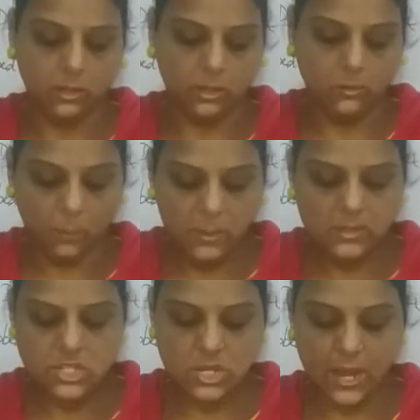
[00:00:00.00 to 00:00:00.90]
Rubbing
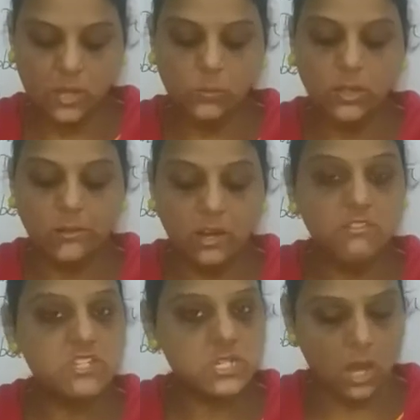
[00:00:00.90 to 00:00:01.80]
the child with a
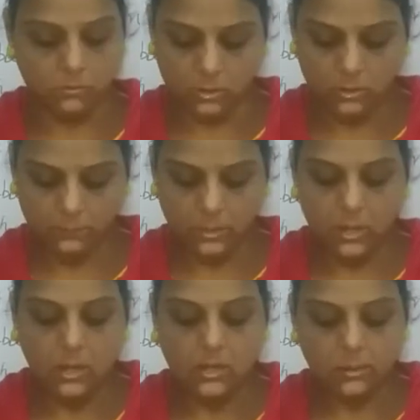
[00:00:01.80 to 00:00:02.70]
rough towel,
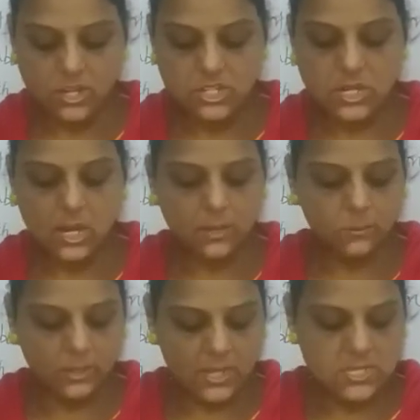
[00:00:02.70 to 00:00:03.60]
crushing and
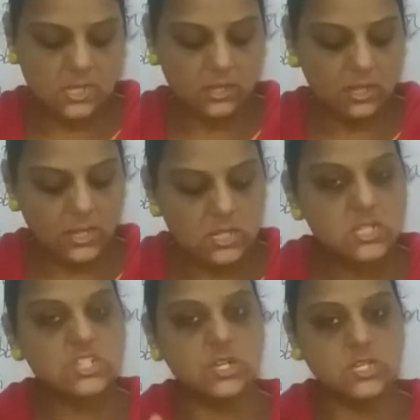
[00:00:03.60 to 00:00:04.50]
releasing the little
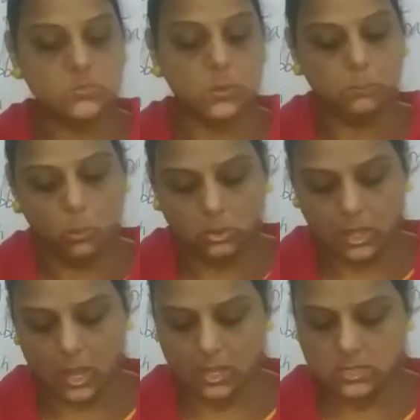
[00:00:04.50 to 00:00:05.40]
chest with both
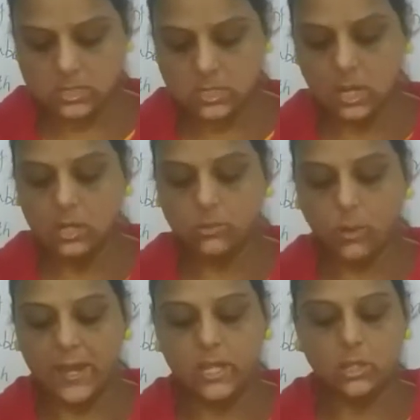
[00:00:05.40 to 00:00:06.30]
hands,
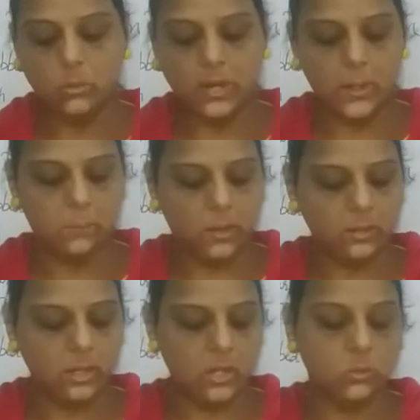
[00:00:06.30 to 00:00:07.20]
trying to get
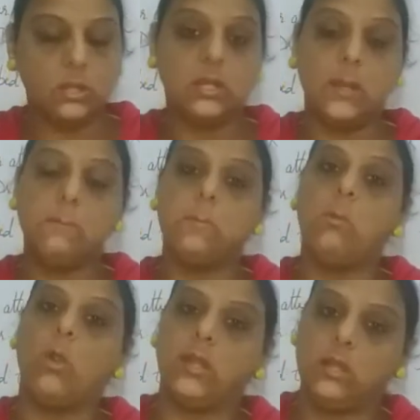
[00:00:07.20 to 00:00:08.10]
breath into the limp
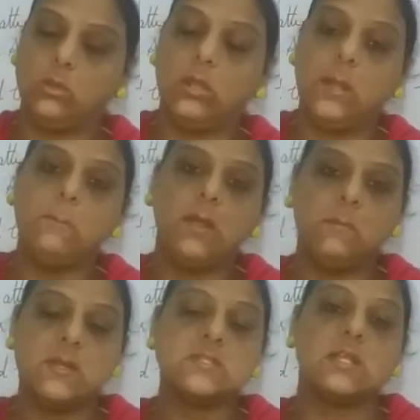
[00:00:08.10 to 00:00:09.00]
body. The limp here
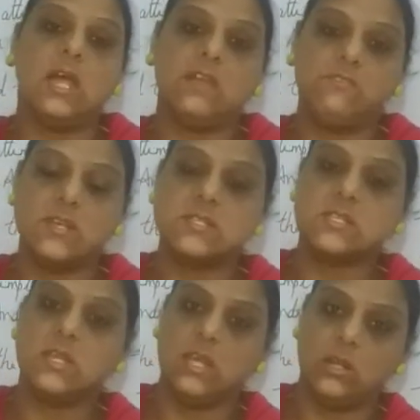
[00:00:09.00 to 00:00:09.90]
means the lifeless,
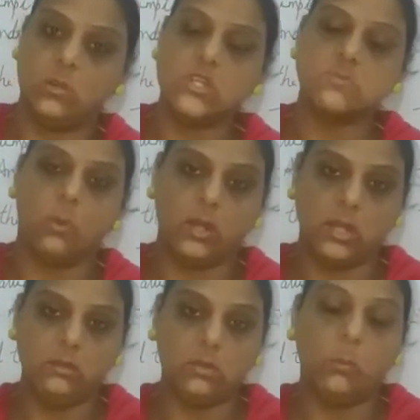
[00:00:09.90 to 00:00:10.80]
the yellowish
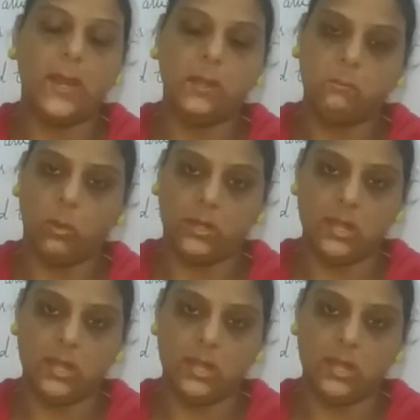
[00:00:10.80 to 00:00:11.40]
body, the white body